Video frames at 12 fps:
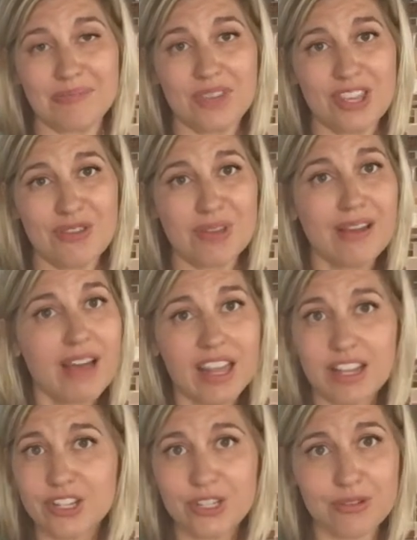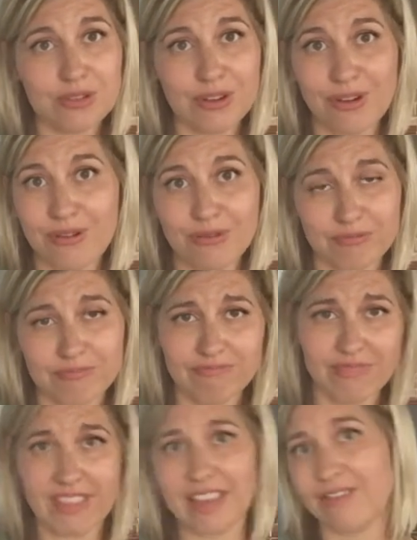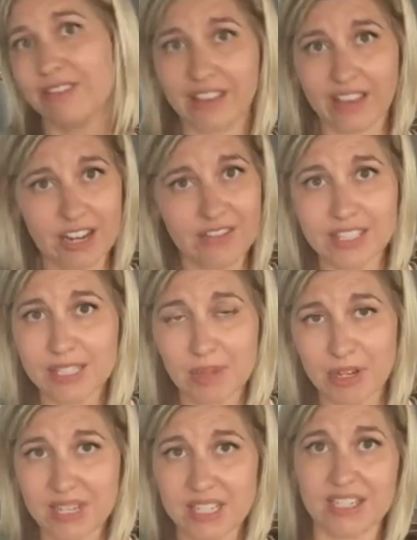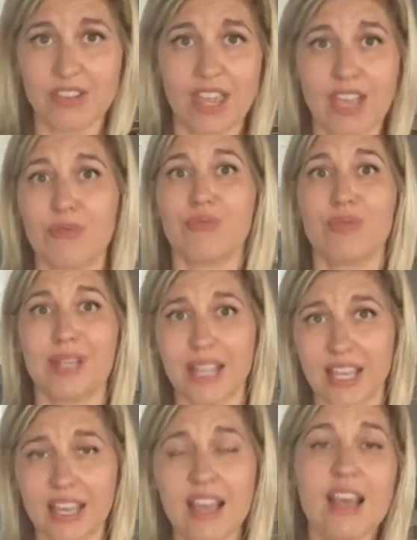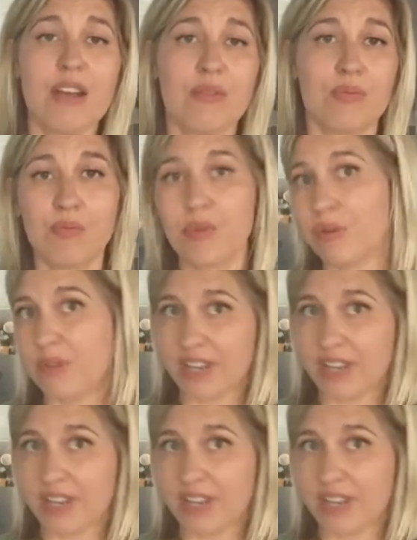you can kind of do your own thing. You can kind of experiment. You can't really ruin